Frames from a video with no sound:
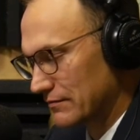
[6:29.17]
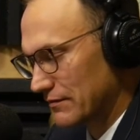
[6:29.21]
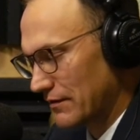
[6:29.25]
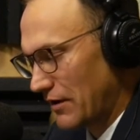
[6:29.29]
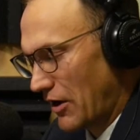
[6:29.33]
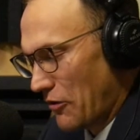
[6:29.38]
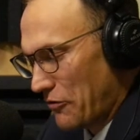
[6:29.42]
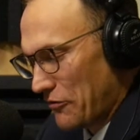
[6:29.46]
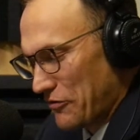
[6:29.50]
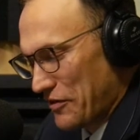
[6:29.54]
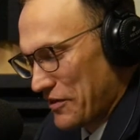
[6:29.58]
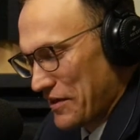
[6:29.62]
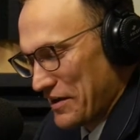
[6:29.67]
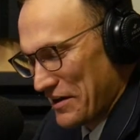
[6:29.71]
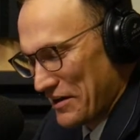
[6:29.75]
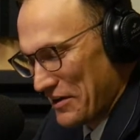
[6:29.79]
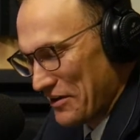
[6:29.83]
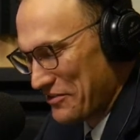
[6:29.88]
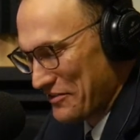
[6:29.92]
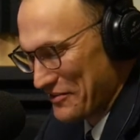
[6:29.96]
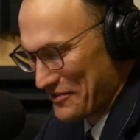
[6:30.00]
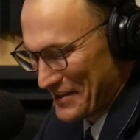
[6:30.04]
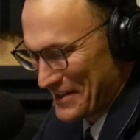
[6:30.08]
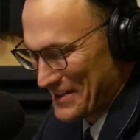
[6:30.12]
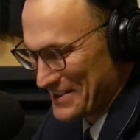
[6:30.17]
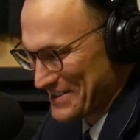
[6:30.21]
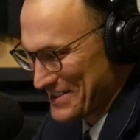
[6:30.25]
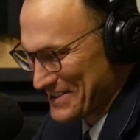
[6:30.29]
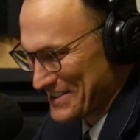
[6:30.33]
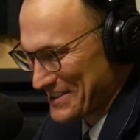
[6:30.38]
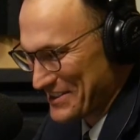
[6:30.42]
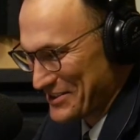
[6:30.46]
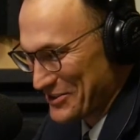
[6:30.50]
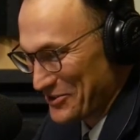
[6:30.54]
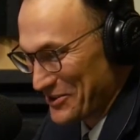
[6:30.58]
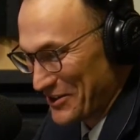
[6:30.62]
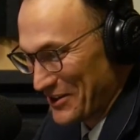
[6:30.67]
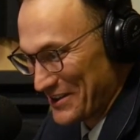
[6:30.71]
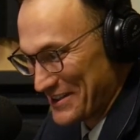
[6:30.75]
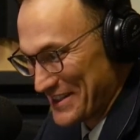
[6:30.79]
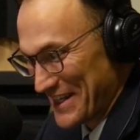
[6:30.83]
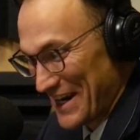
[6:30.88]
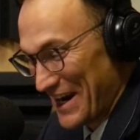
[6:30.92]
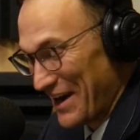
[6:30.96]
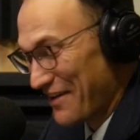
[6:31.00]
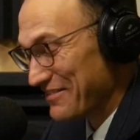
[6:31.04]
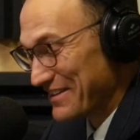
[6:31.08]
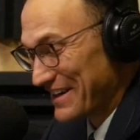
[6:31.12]
other things to do in our
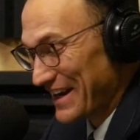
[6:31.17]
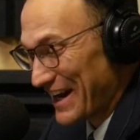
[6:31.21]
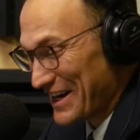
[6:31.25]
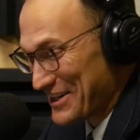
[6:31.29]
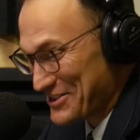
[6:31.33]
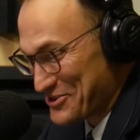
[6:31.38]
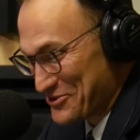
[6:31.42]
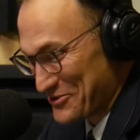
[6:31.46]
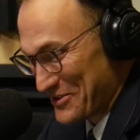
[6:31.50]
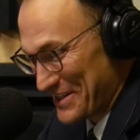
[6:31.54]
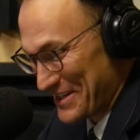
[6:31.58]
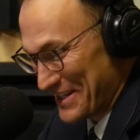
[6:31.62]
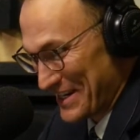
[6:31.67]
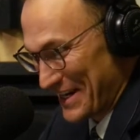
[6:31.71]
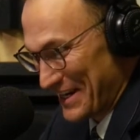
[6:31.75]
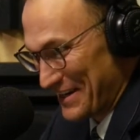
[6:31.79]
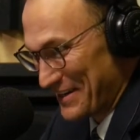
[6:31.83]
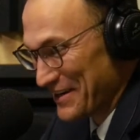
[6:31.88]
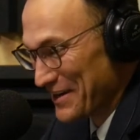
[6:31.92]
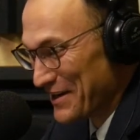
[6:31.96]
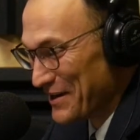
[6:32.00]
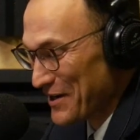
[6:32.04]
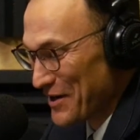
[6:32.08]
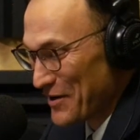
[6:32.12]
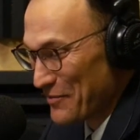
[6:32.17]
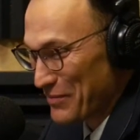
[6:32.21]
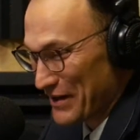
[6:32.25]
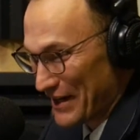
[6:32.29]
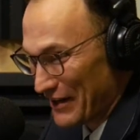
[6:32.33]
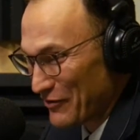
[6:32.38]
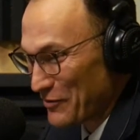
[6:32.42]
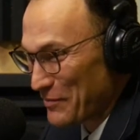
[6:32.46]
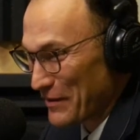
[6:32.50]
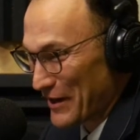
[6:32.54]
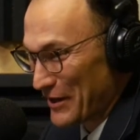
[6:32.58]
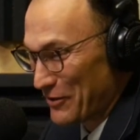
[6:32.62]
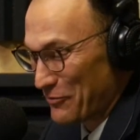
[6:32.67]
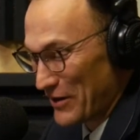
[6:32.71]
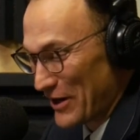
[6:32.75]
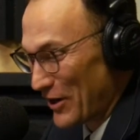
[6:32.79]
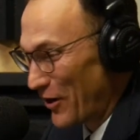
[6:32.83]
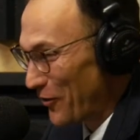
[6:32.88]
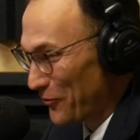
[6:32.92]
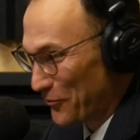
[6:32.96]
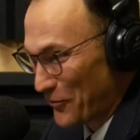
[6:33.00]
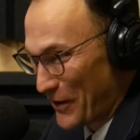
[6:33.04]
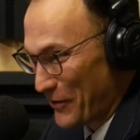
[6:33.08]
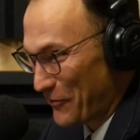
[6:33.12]
day, I haven't gotten to it yet, but we
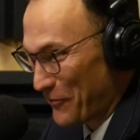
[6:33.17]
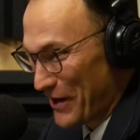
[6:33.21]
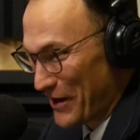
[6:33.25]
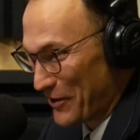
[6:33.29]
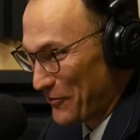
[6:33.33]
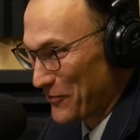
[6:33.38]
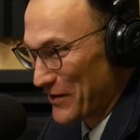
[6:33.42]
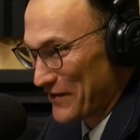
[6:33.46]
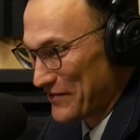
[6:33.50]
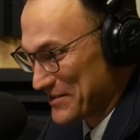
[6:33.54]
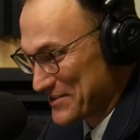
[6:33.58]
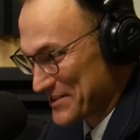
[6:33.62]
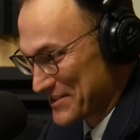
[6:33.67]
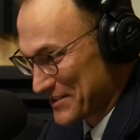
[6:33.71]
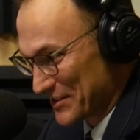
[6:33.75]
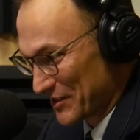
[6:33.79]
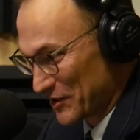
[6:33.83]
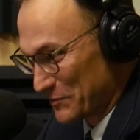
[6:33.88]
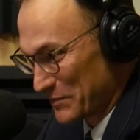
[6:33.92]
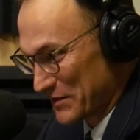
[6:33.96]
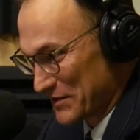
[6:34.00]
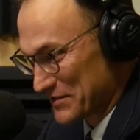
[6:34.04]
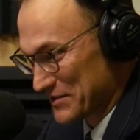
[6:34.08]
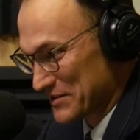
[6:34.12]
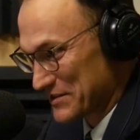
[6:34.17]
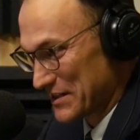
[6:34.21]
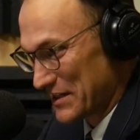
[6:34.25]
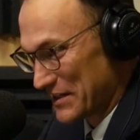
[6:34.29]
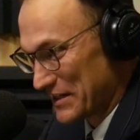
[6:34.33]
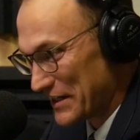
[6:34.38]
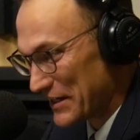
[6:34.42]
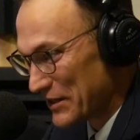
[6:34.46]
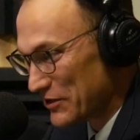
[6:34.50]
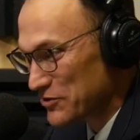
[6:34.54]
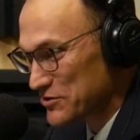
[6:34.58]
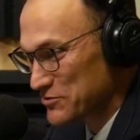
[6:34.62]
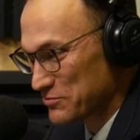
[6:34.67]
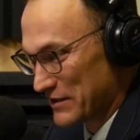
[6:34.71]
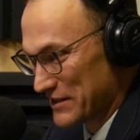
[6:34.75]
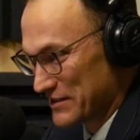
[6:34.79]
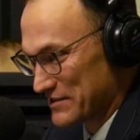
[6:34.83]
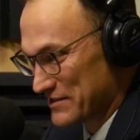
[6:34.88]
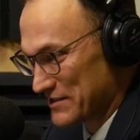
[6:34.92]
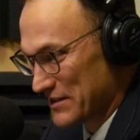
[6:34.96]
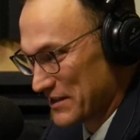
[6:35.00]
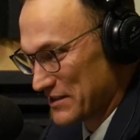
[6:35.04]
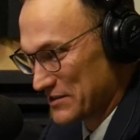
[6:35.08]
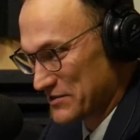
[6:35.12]
all went and read the syllabus. And here's what it
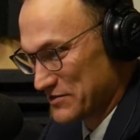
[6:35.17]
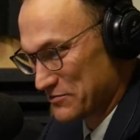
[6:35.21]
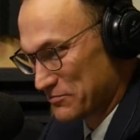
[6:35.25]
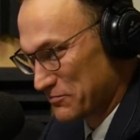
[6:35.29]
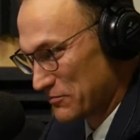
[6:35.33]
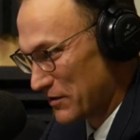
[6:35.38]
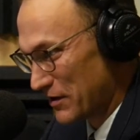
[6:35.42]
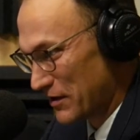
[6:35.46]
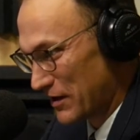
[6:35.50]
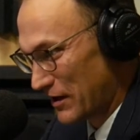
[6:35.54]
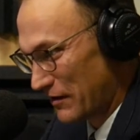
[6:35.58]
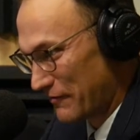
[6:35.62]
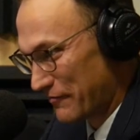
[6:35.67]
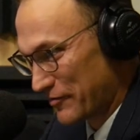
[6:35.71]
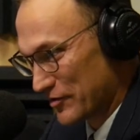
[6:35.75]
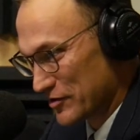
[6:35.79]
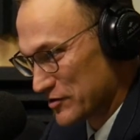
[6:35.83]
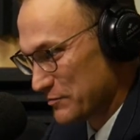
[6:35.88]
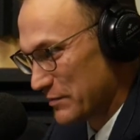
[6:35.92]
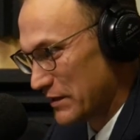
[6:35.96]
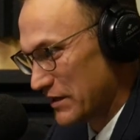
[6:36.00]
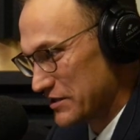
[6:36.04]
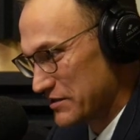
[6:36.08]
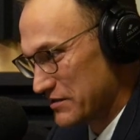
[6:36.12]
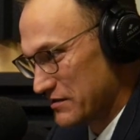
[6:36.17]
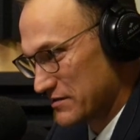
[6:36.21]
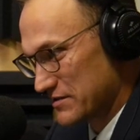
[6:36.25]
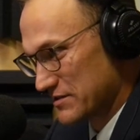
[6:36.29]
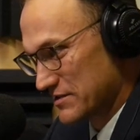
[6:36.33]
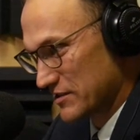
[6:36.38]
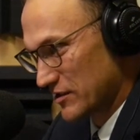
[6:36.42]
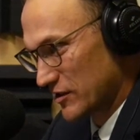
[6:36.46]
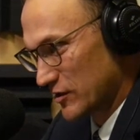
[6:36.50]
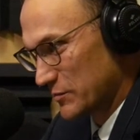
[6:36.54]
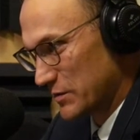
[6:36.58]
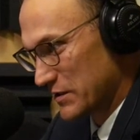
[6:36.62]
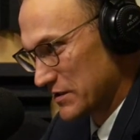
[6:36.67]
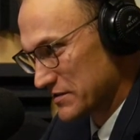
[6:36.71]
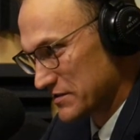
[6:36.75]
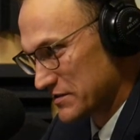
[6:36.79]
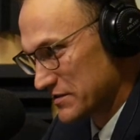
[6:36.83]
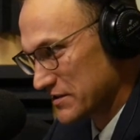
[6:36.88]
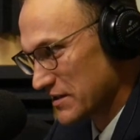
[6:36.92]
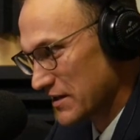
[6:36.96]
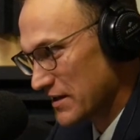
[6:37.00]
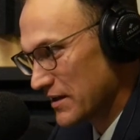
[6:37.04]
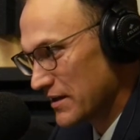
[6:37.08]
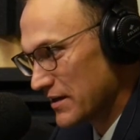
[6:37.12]
says, first page of the
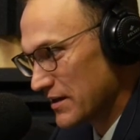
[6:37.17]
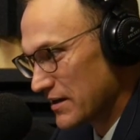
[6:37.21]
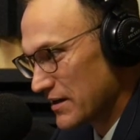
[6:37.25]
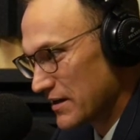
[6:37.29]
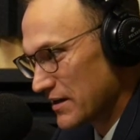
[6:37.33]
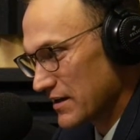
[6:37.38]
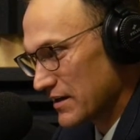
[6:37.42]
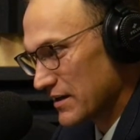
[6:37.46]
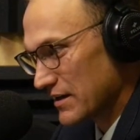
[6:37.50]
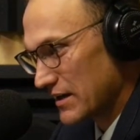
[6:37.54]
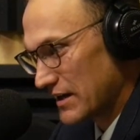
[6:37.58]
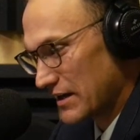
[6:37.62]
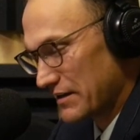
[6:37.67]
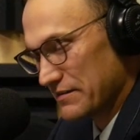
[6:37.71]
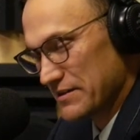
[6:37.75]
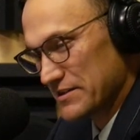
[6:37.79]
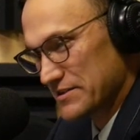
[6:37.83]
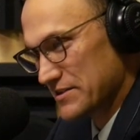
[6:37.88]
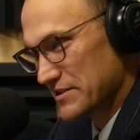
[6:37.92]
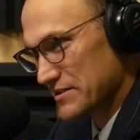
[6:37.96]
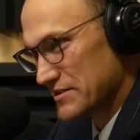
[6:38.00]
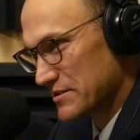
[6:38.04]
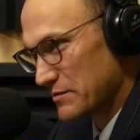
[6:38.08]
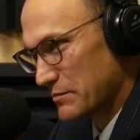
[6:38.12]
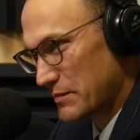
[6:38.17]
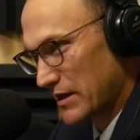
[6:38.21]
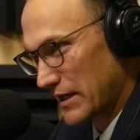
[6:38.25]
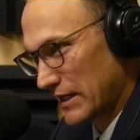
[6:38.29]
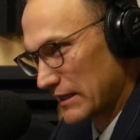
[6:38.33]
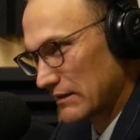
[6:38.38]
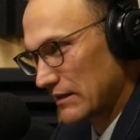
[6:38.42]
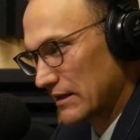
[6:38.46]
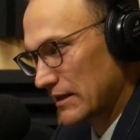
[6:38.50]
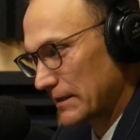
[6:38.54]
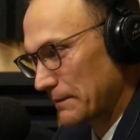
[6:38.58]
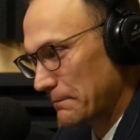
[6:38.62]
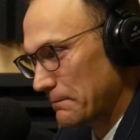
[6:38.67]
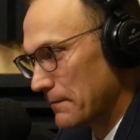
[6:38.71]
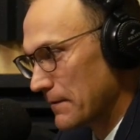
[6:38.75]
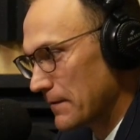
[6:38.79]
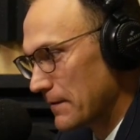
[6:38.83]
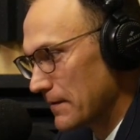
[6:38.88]
syllabus, and this is the money line.